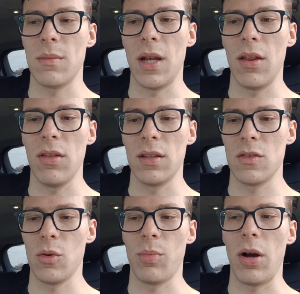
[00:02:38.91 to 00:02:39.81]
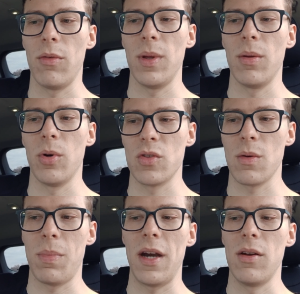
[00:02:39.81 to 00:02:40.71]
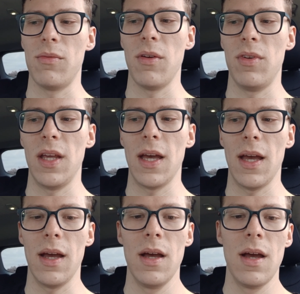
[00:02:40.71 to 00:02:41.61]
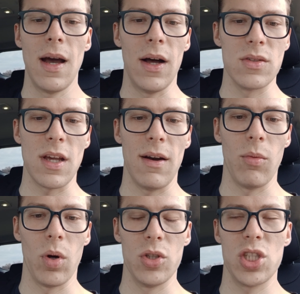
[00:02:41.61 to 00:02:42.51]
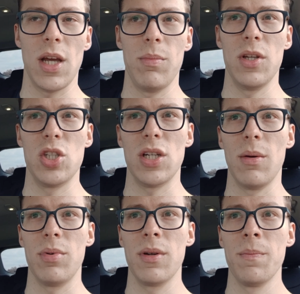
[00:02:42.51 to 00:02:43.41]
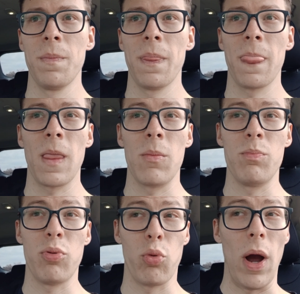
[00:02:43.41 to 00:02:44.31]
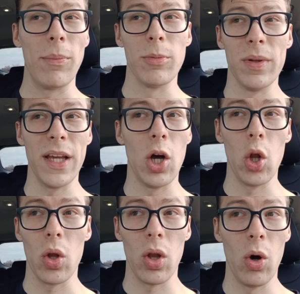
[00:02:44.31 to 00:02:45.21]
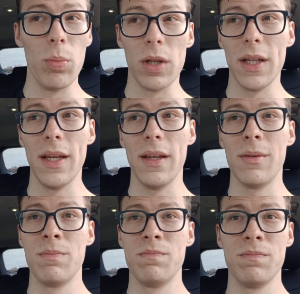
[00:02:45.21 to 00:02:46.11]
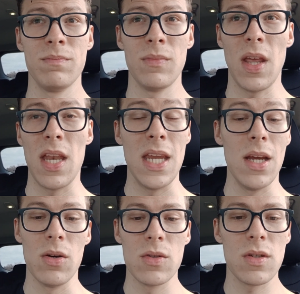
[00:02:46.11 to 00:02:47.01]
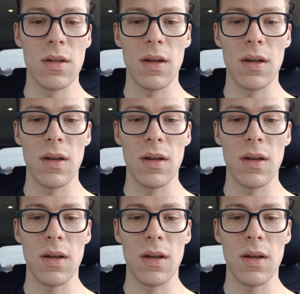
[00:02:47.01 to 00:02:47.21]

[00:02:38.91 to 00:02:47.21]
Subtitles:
I mean, I think this will probably be the most competitive 50K outside of World Championship, probably globally in years.